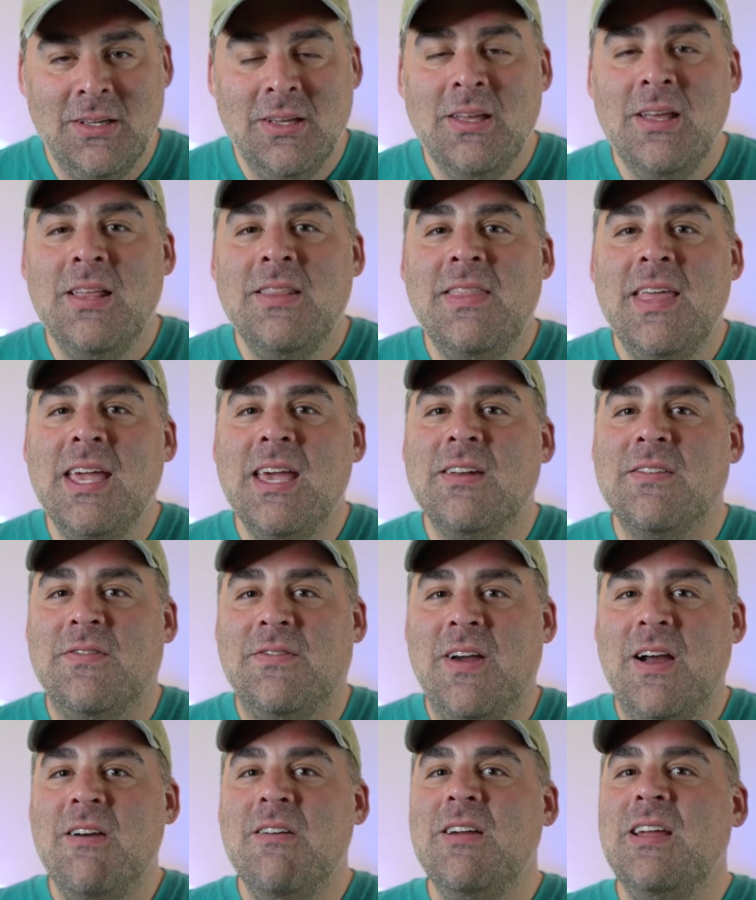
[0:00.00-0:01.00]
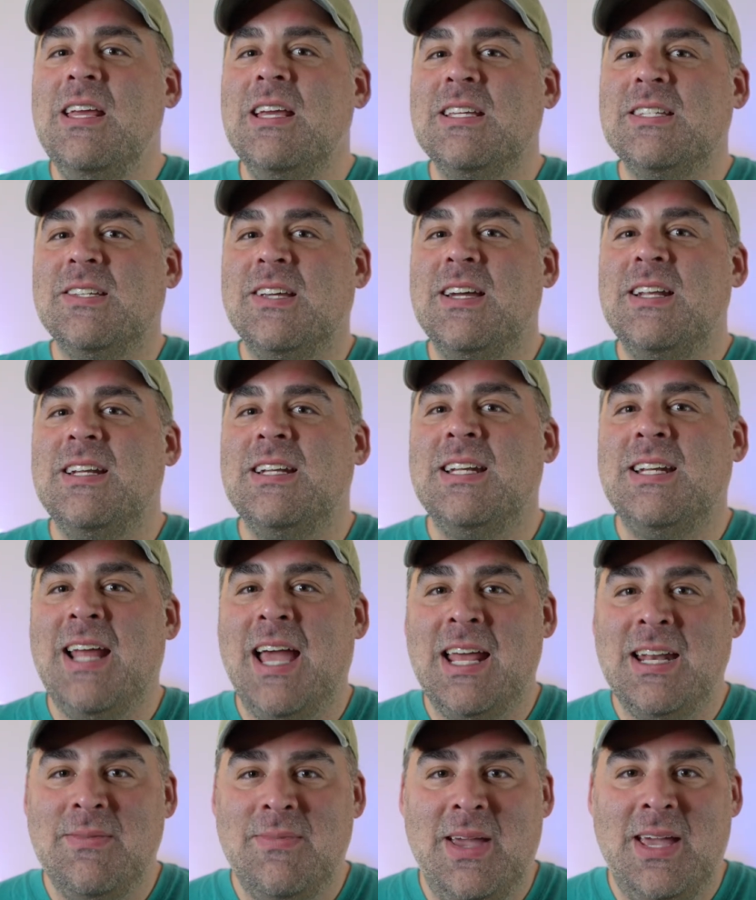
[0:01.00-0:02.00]
They get very excited and
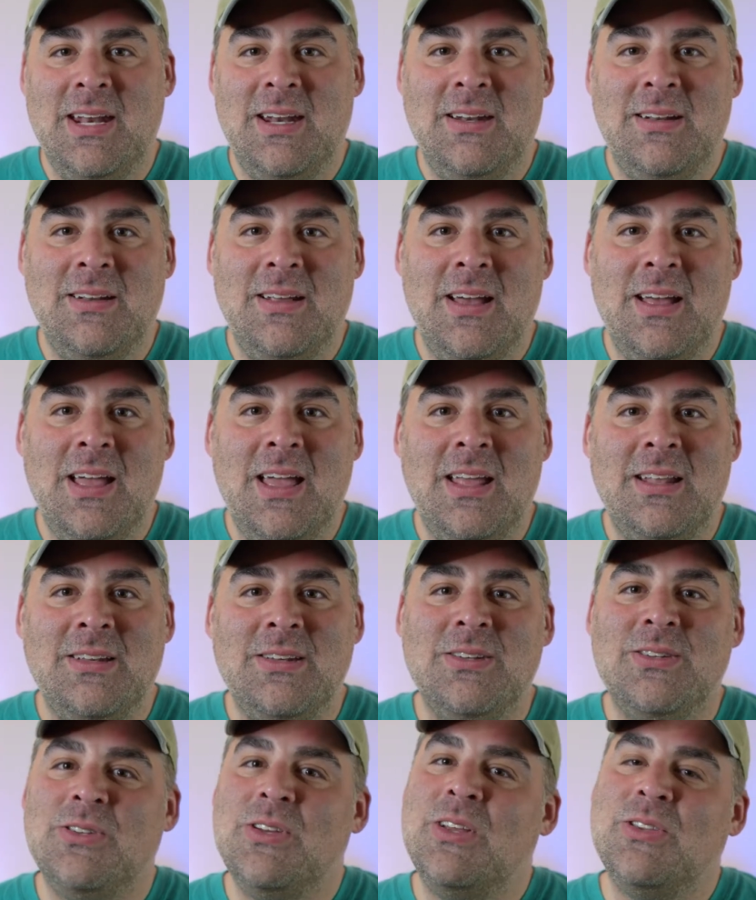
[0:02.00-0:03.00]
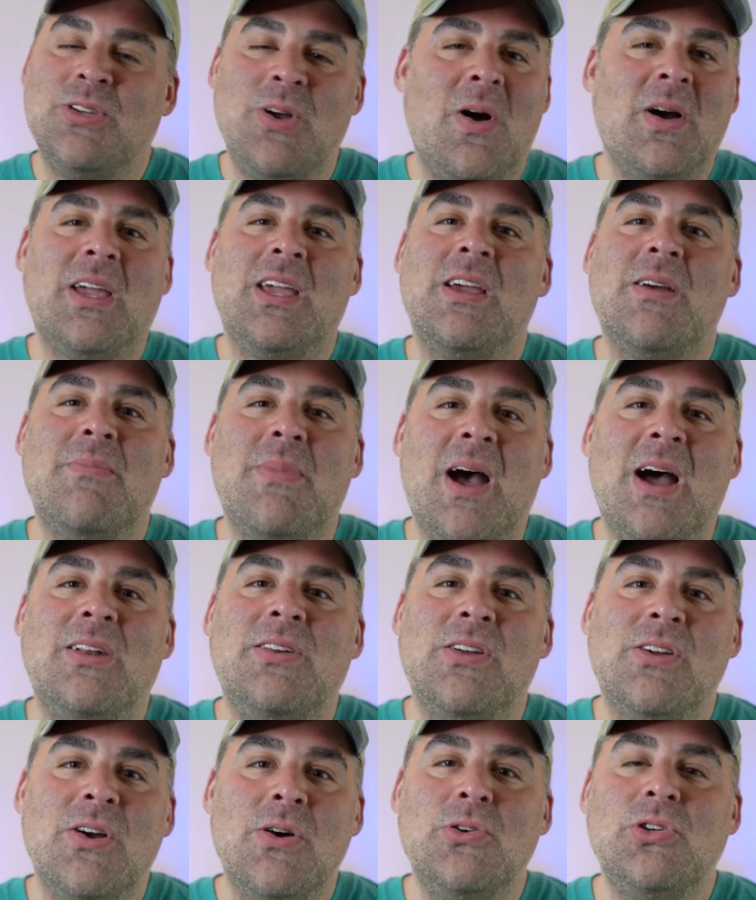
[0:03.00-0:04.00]
animated and talking about
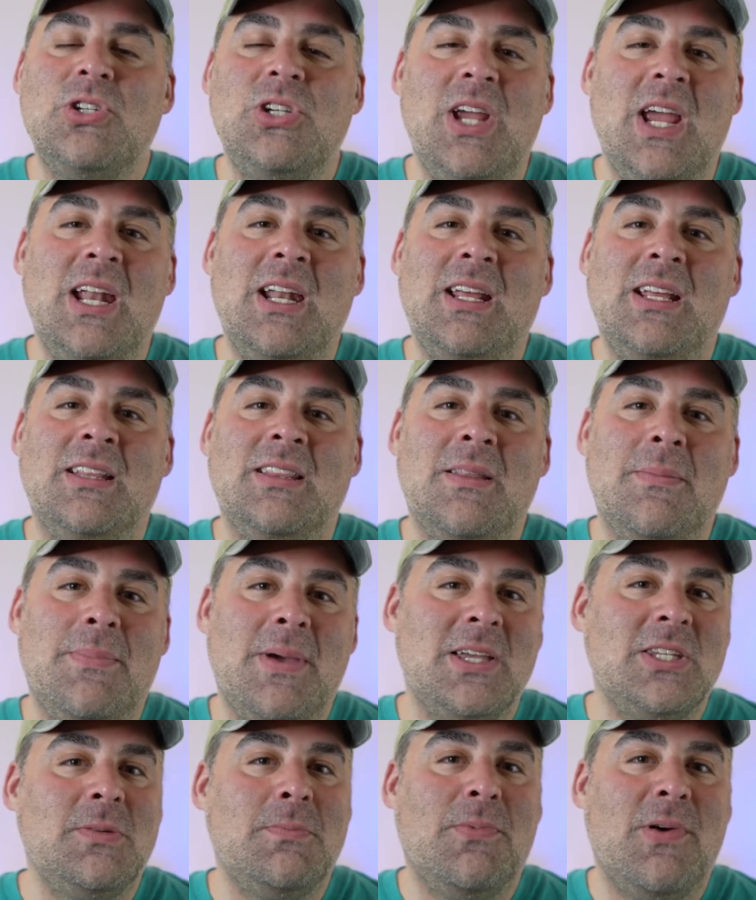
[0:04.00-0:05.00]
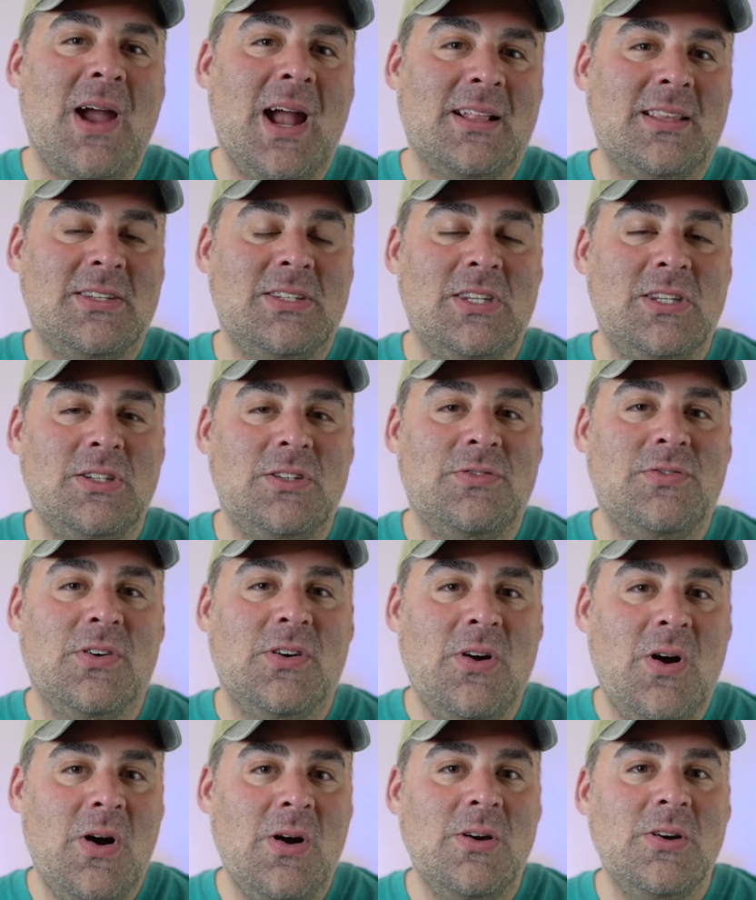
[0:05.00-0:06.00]
negotiating the best practices for
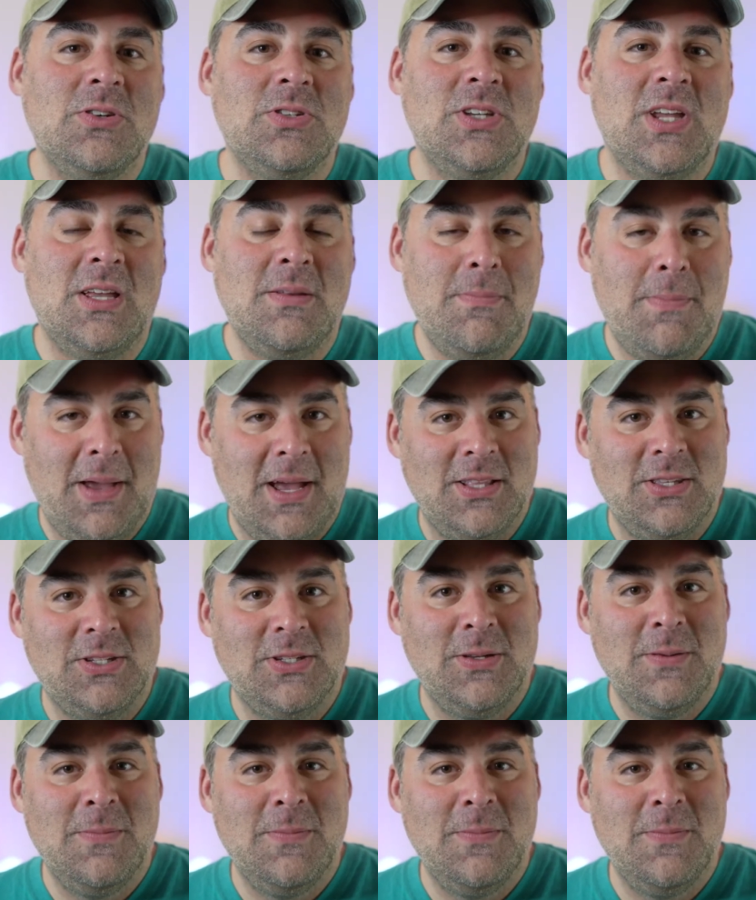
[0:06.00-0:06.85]
cars and beds.